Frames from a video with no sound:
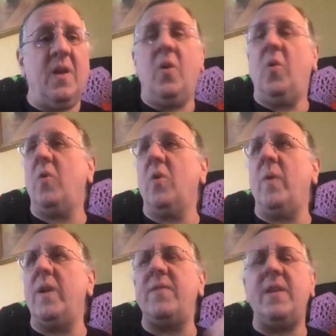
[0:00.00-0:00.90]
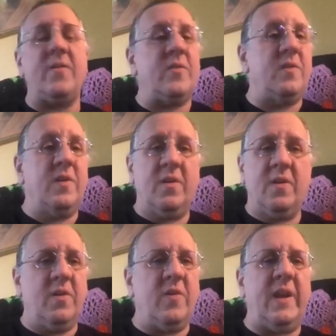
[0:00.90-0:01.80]
or one of the other
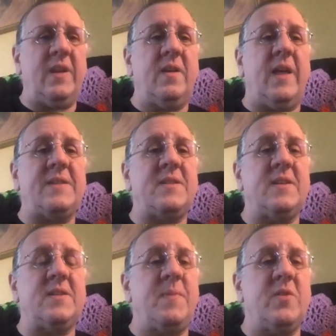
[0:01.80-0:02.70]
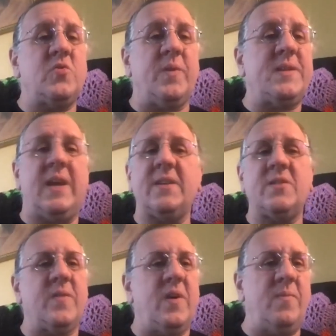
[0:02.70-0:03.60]
great classic spiritual texts
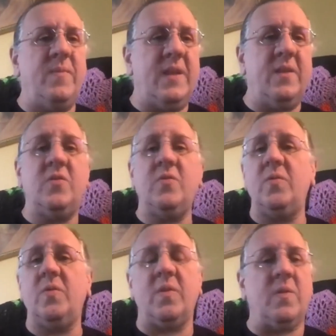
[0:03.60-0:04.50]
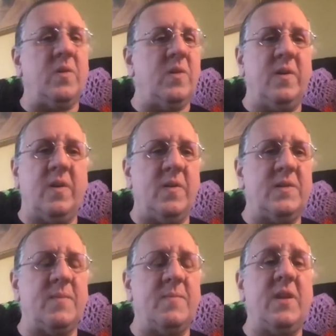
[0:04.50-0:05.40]
from Hindu or
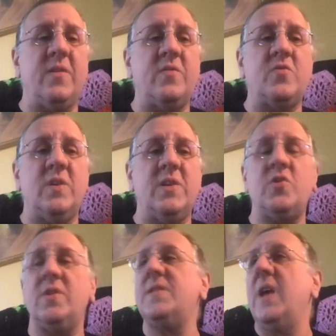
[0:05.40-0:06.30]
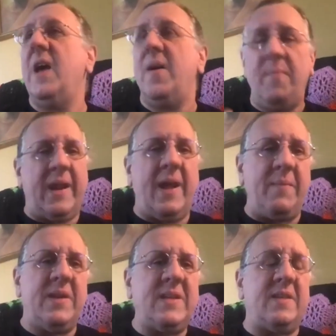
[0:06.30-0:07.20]
some of the other traditions, but I'm
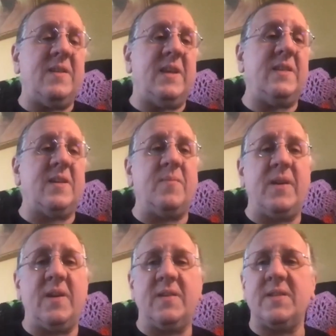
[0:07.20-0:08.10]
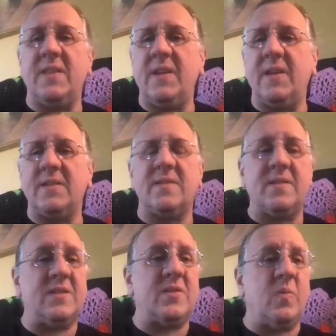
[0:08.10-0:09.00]
going to take the Gita because I think it's
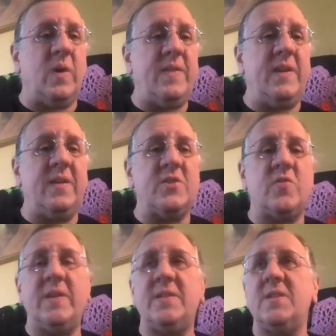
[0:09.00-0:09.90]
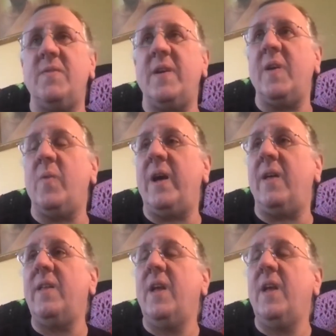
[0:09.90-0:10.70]
the one that illustrates this very well.